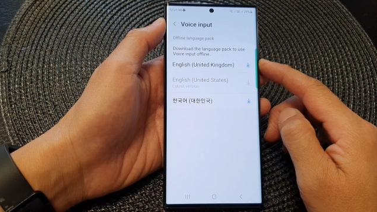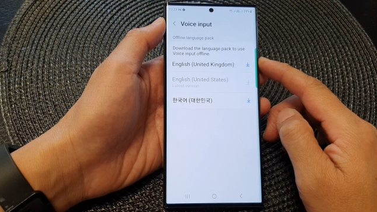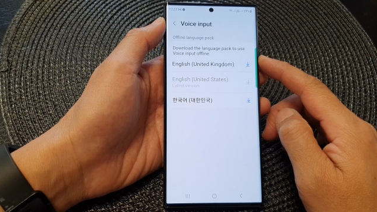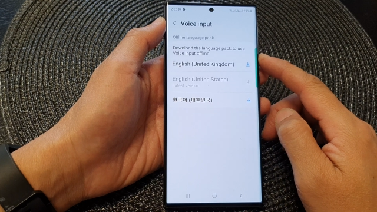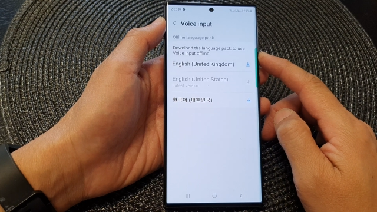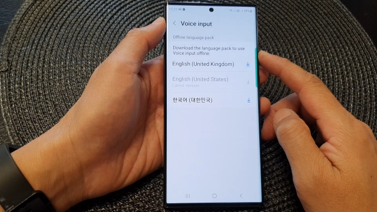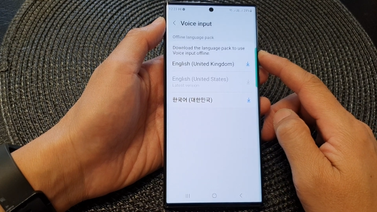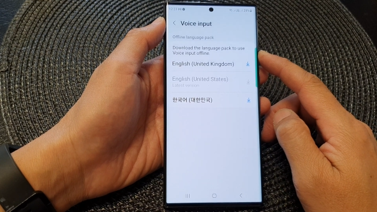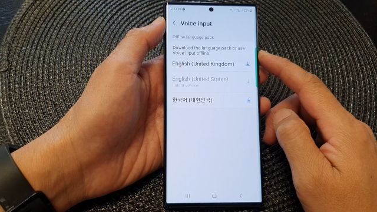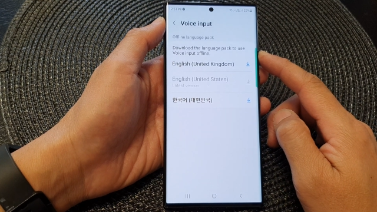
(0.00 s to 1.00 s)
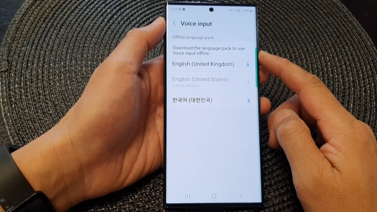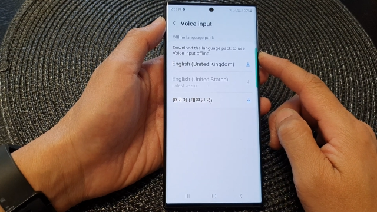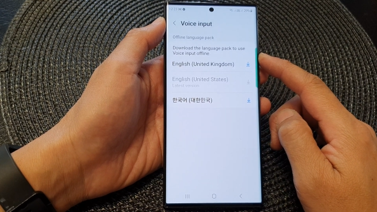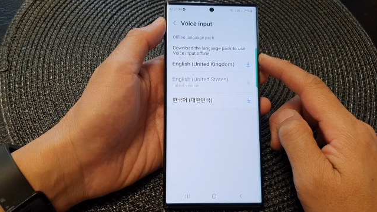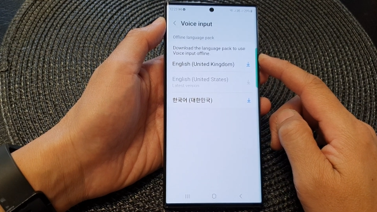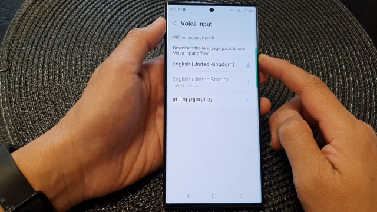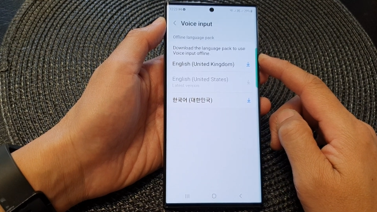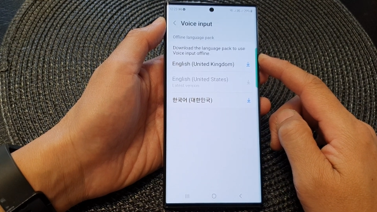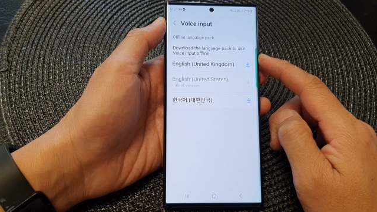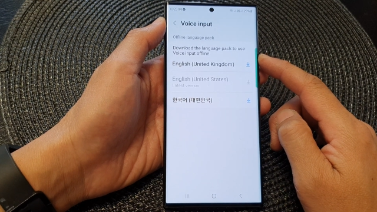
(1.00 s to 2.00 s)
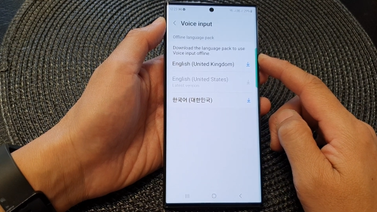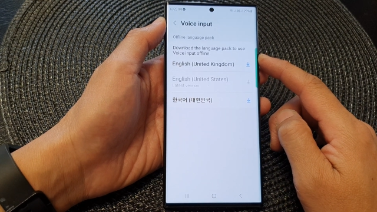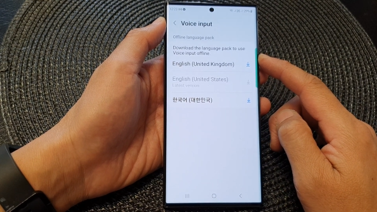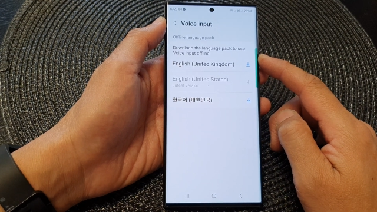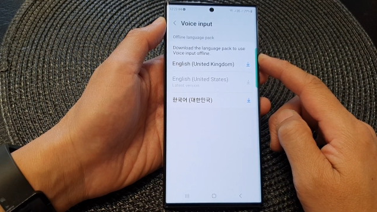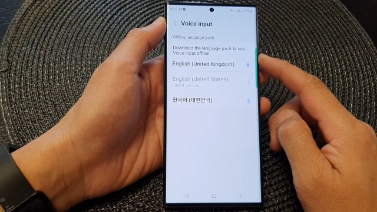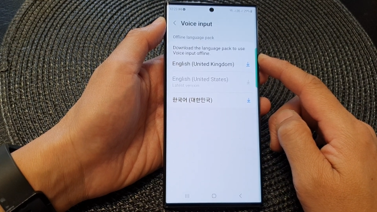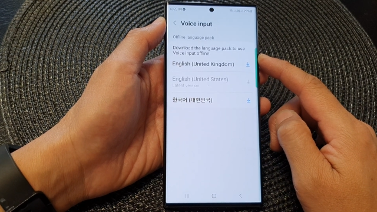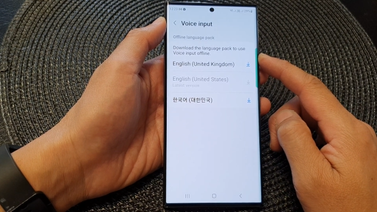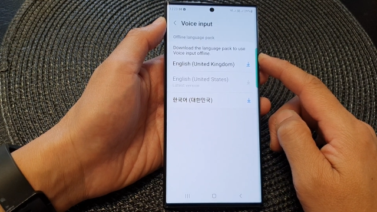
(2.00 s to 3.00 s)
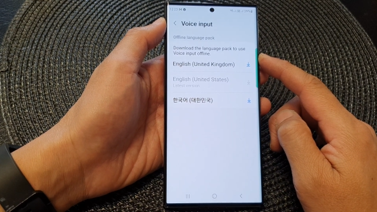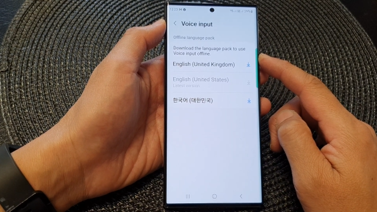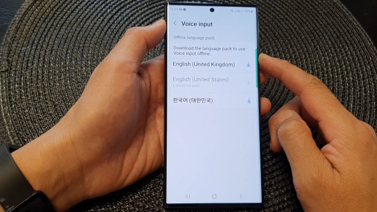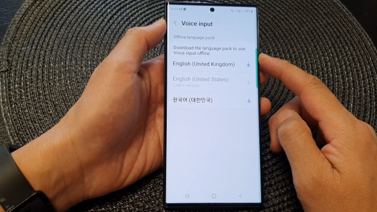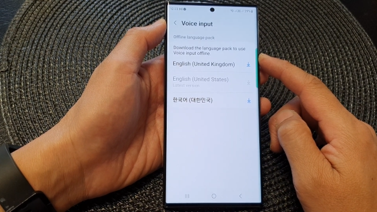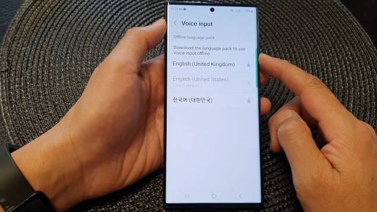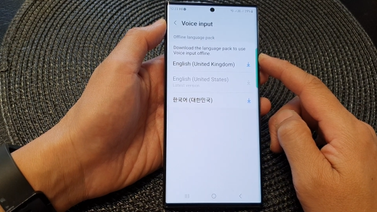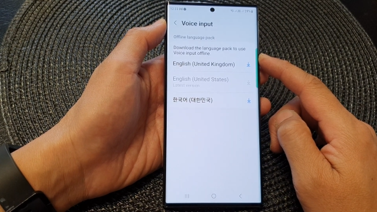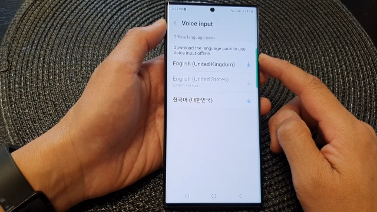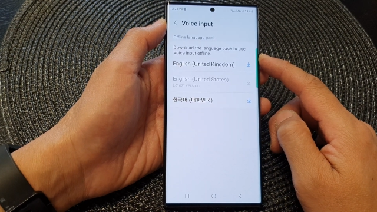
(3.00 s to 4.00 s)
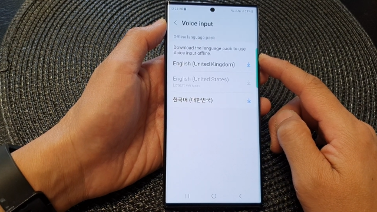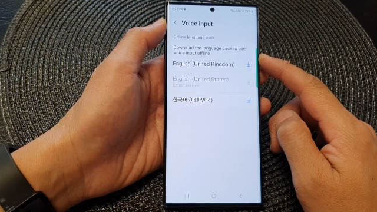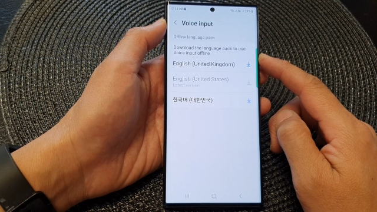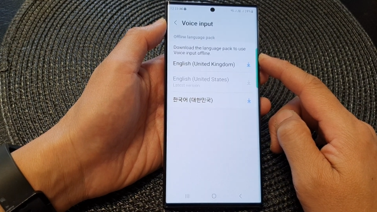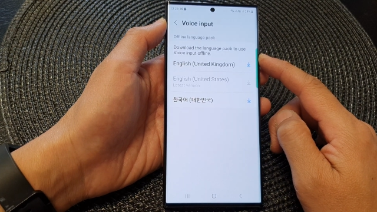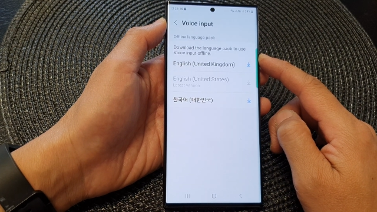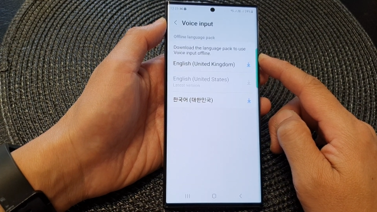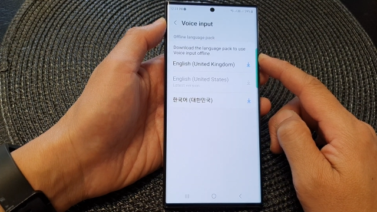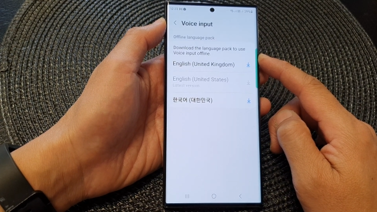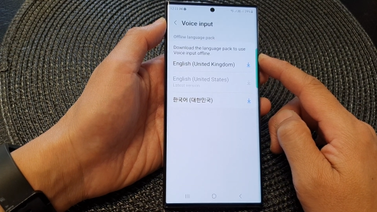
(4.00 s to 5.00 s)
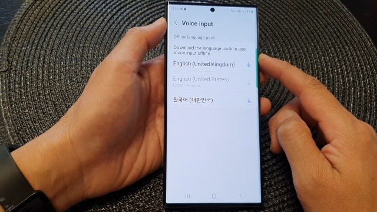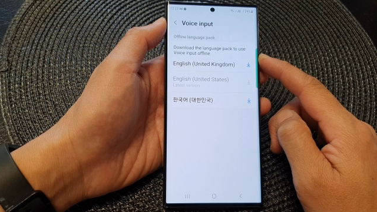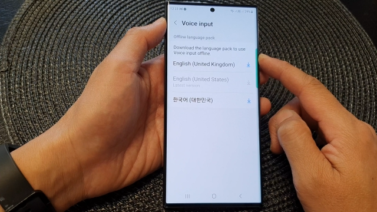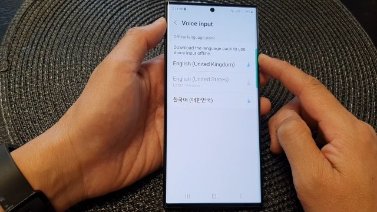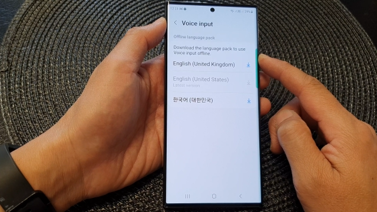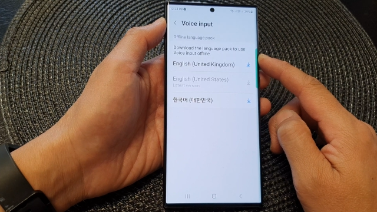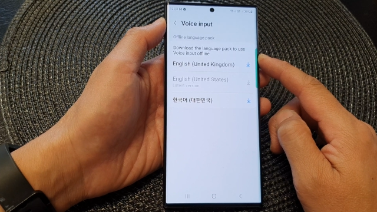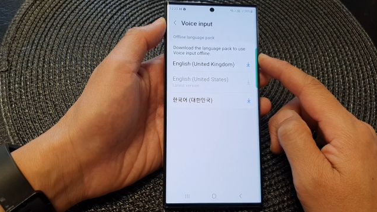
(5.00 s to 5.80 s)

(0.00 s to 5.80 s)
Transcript: [unreadable: no face in view]